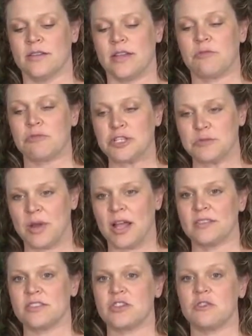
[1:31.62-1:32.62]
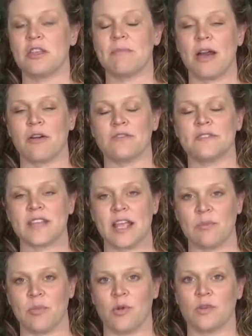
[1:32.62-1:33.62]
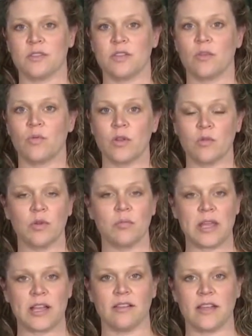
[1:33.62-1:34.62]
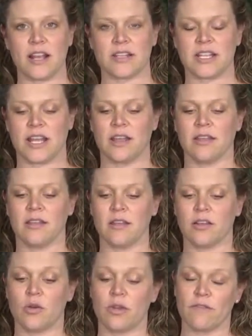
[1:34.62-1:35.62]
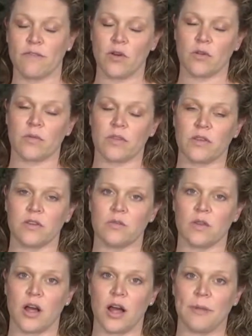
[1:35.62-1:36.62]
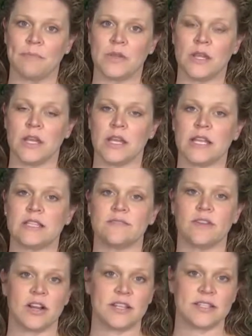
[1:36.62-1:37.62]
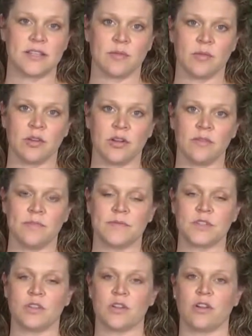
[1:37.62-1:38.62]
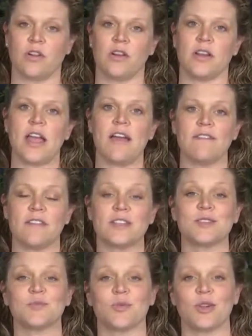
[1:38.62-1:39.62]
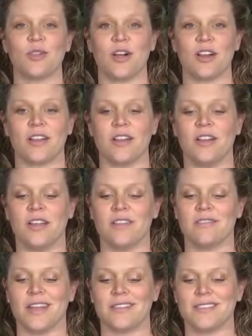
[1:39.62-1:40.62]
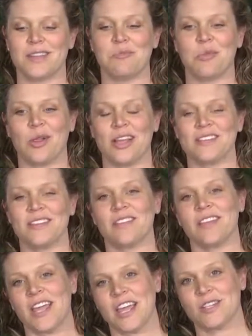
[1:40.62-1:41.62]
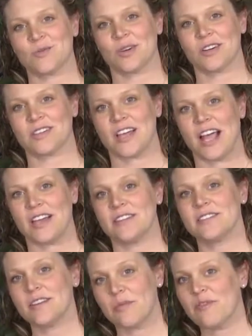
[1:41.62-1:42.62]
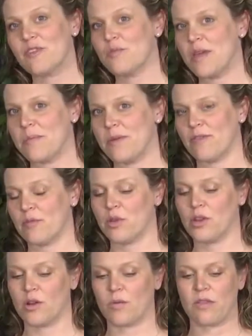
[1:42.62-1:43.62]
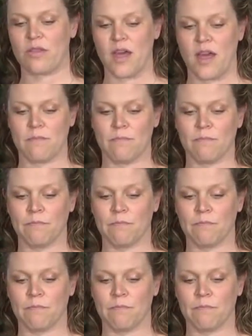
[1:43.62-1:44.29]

in response to the amount of samples we will be collecting going forward with the new law. It's very similar to the current evidence pre-log that's in place on the casework side. Some of you may be familiar with that.